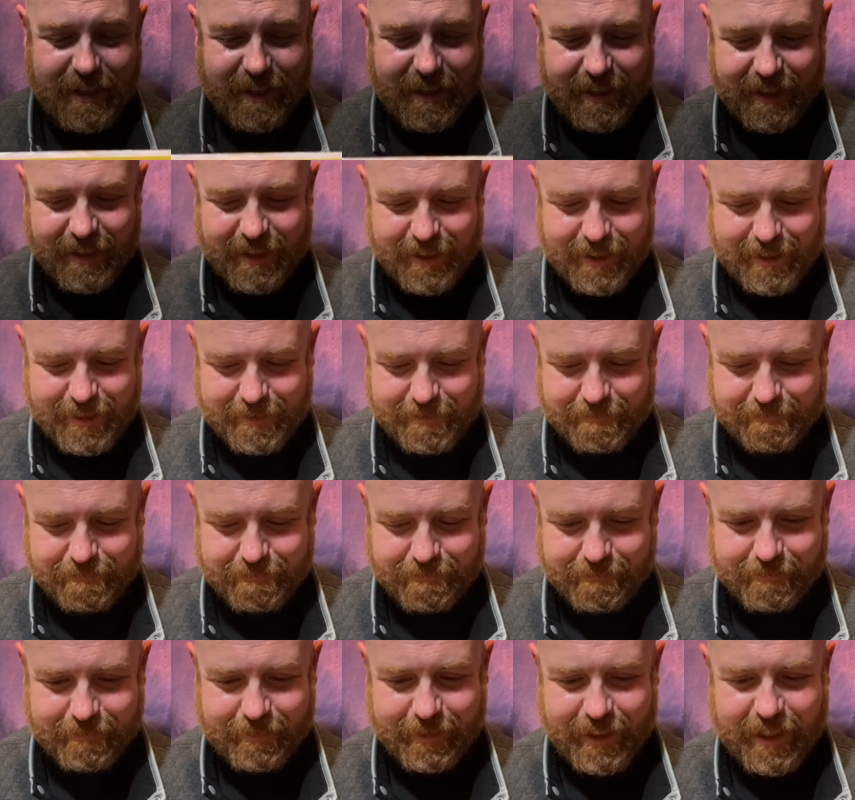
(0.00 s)
I
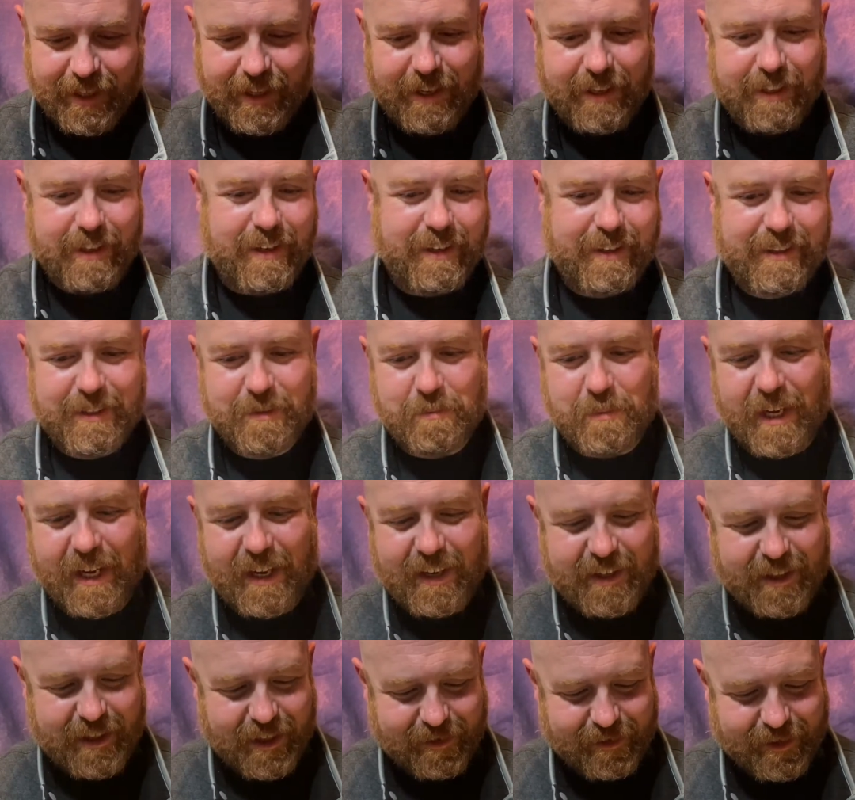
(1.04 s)
like the back
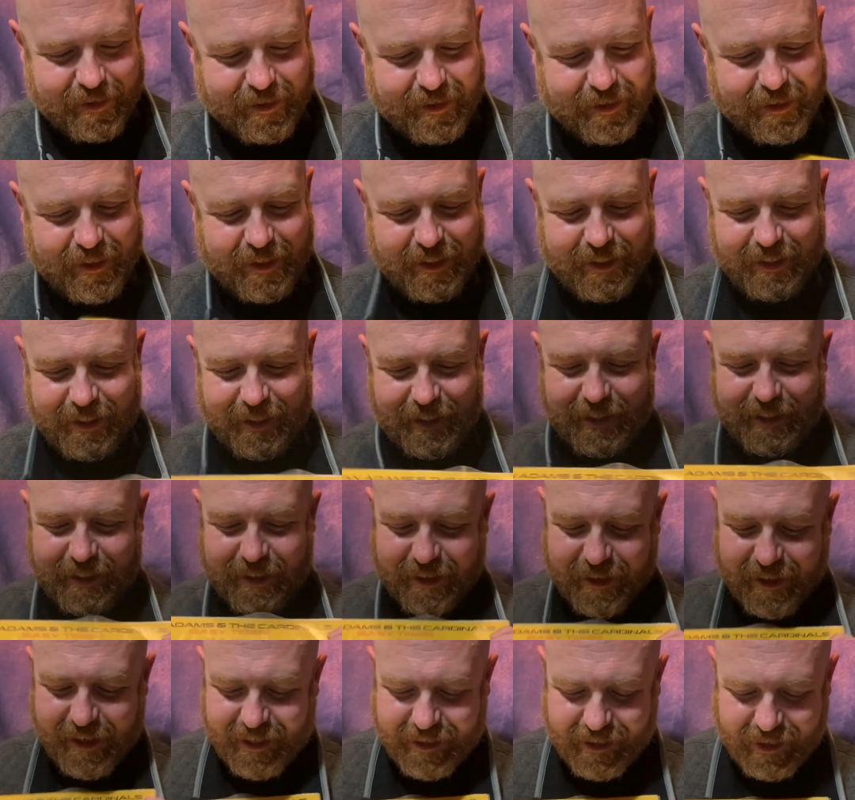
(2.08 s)
cover. It's
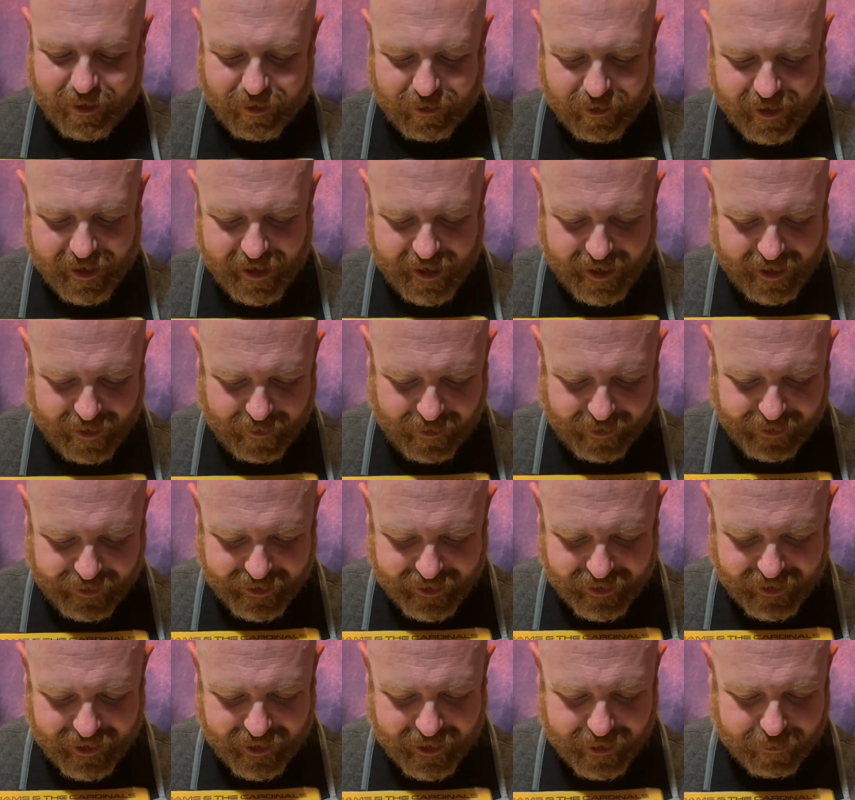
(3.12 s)
classic Ryan with his
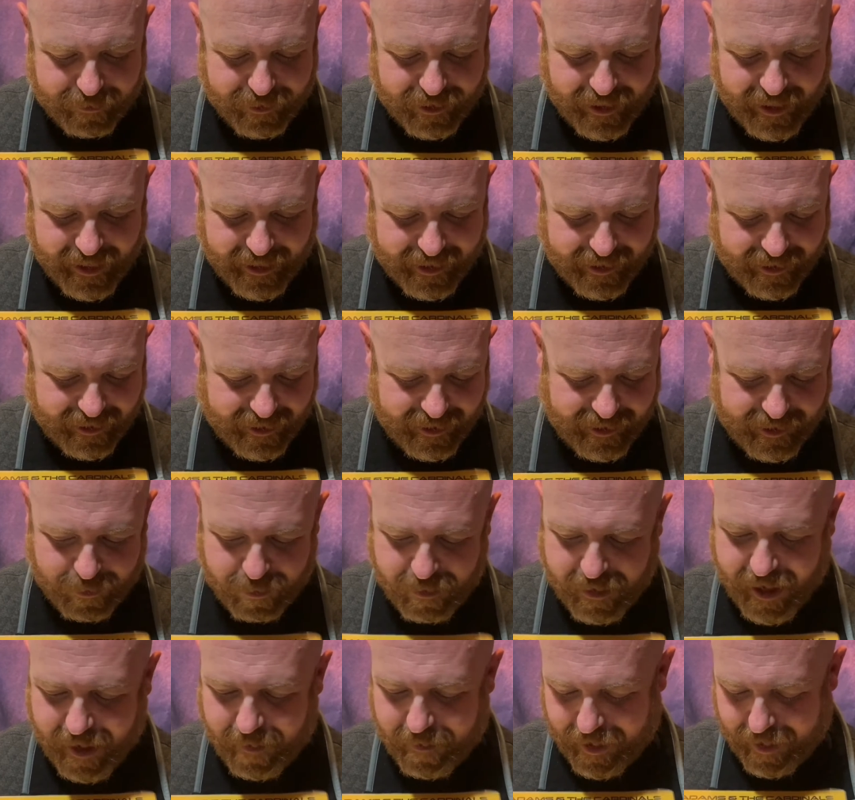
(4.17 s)
denim jacket and his
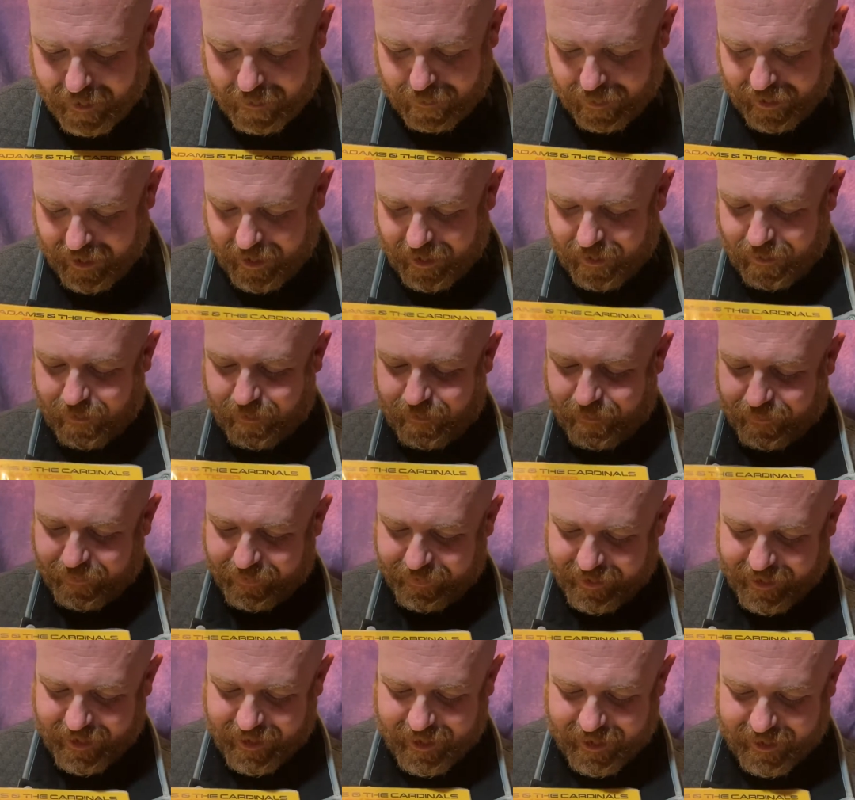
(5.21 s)
Batman pin,
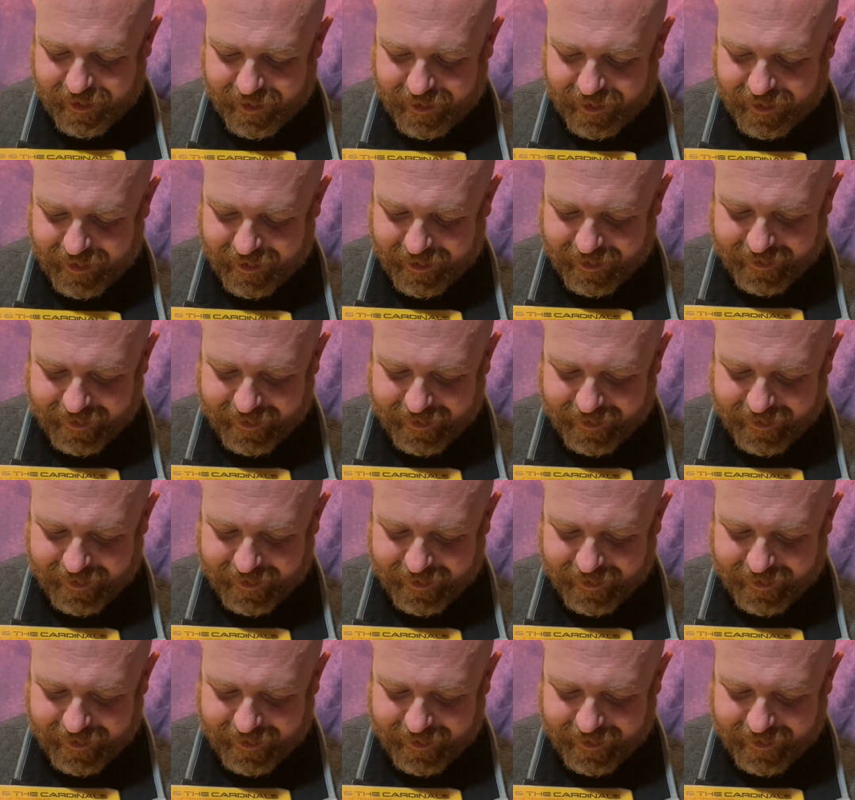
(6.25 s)
donning